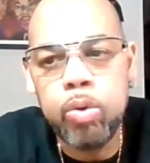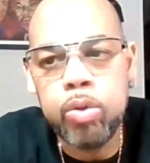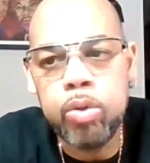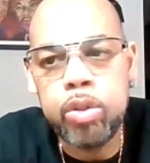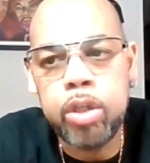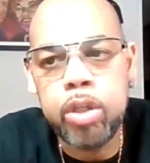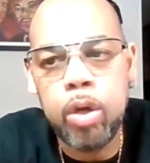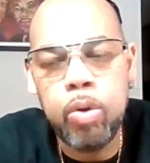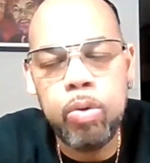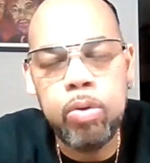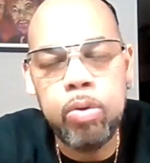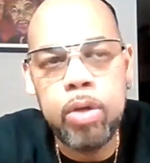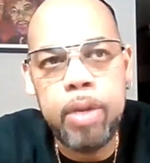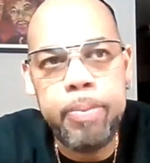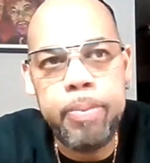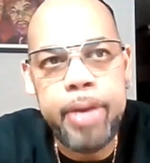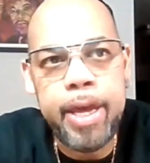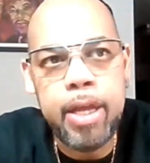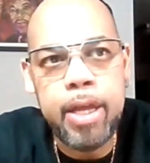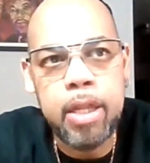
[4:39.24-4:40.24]

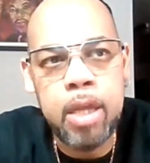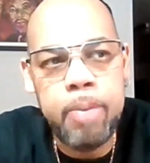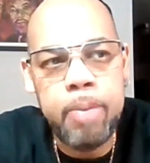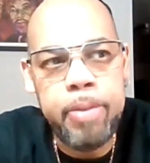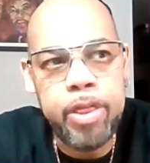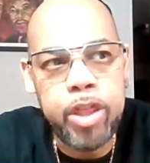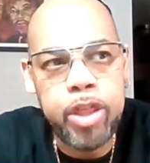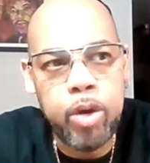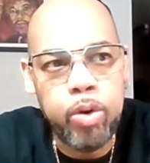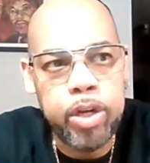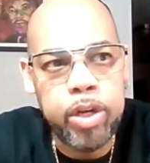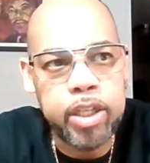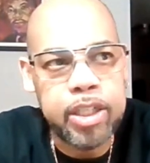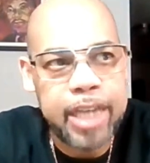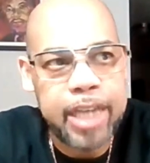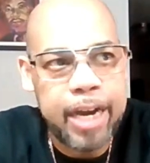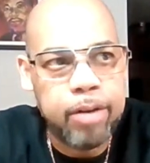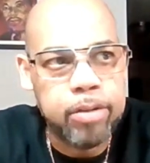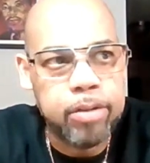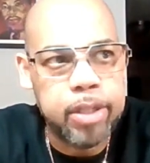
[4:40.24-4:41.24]
let me throw this
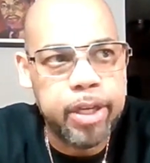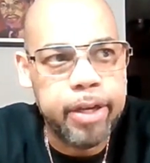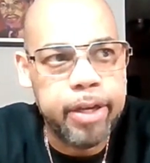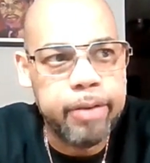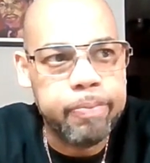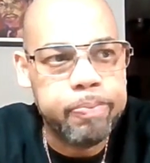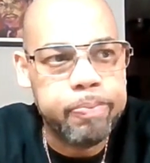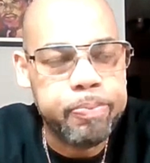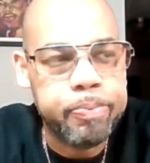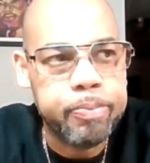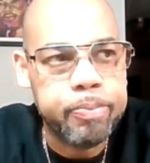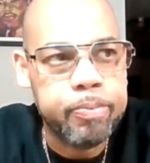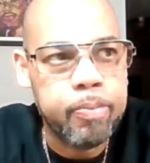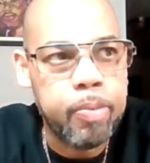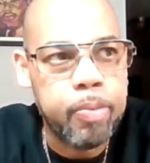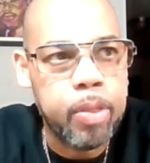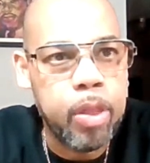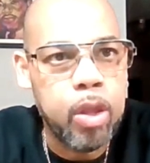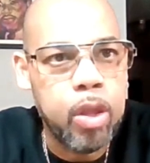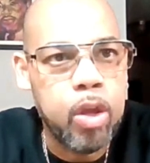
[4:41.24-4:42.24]
out there.
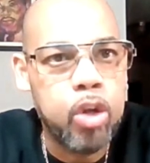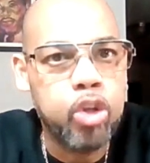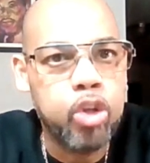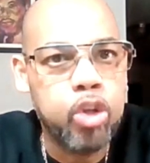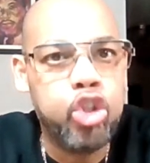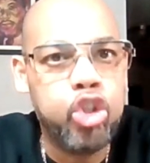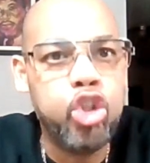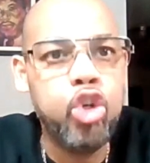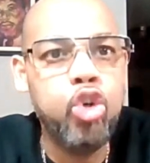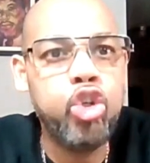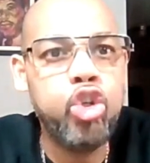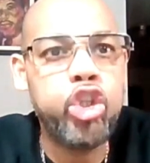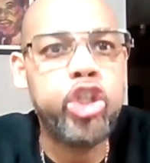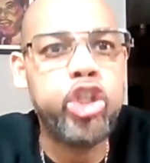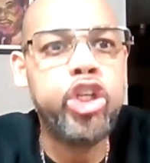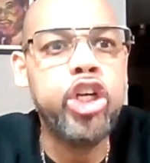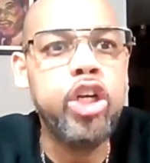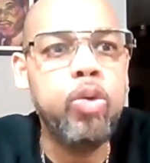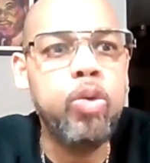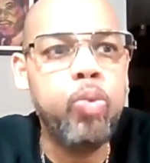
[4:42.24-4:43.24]

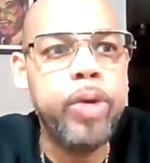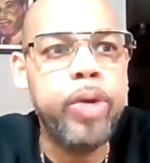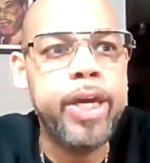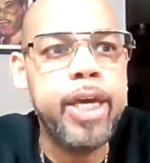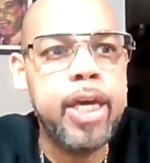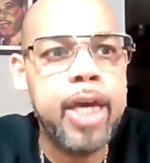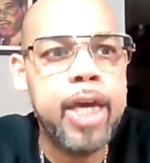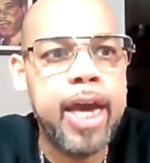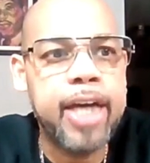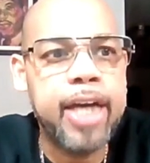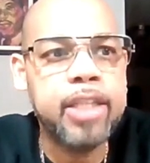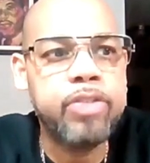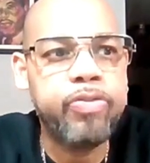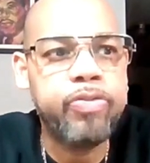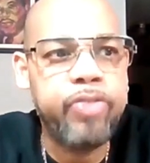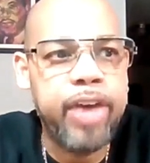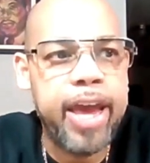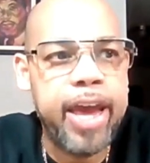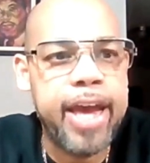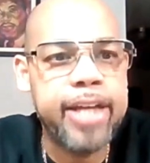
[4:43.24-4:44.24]
Should we as
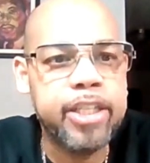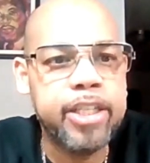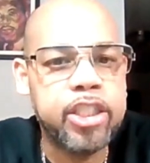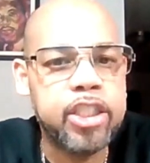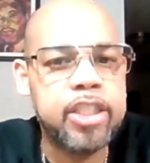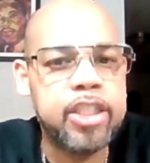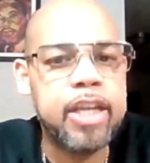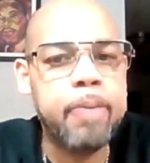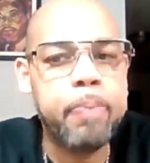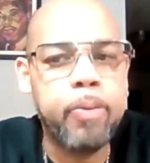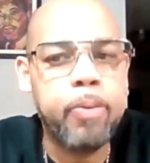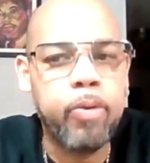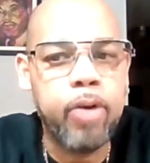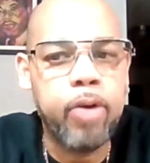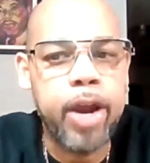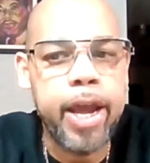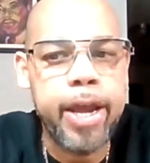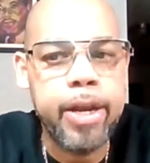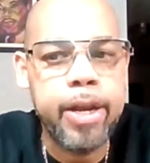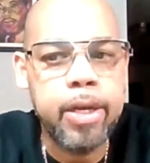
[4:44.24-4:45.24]
fans
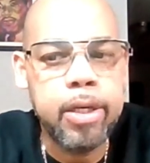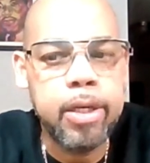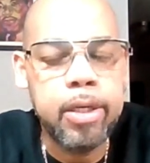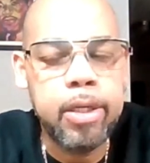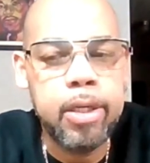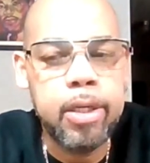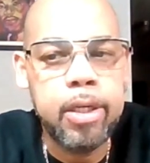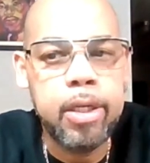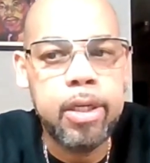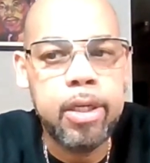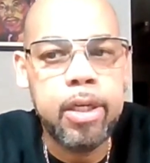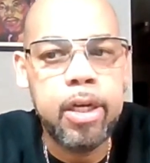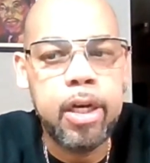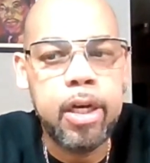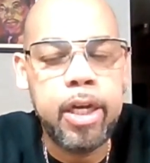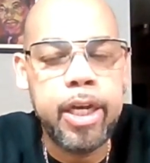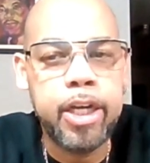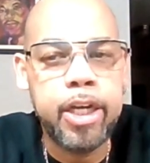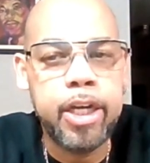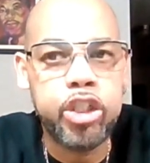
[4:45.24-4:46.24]
separate
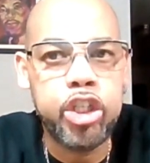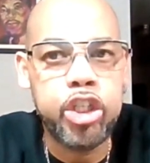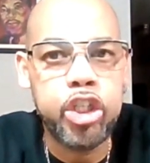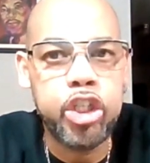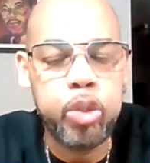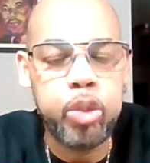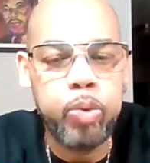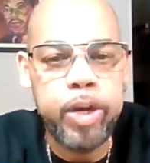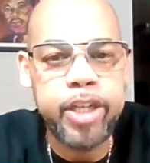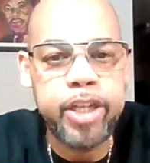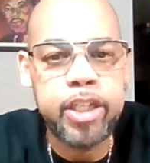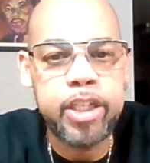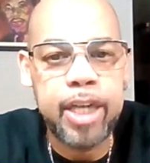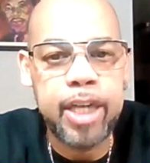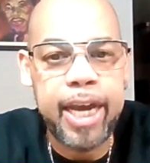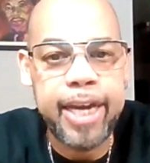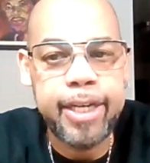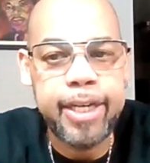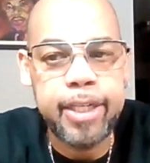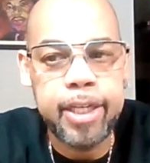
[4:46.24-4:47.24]
in a situation
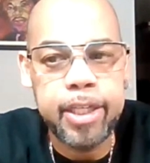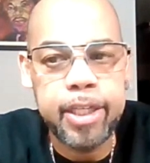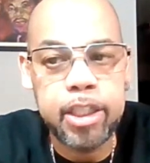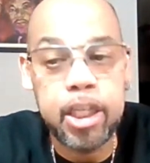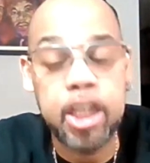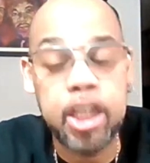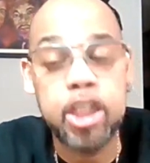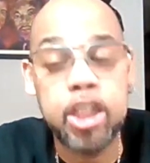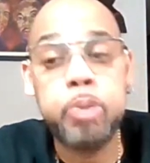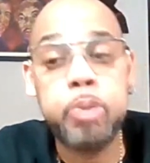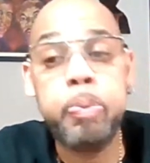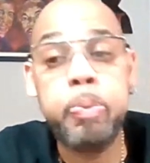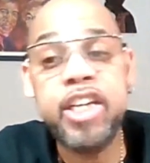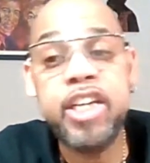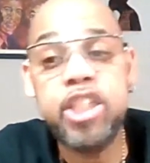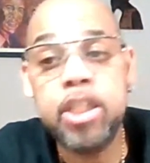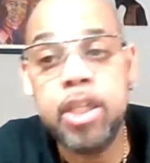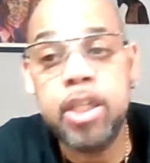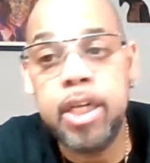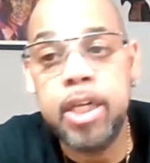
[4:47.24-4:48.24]
like this,
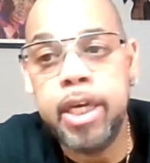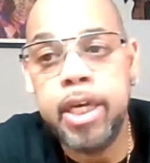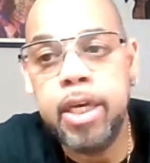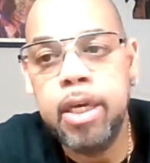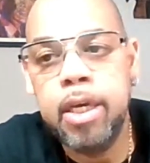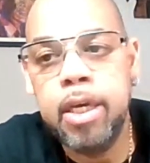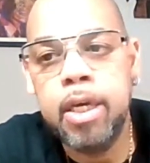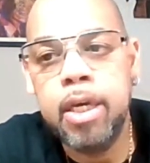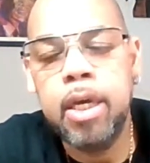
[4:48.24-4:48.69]
especially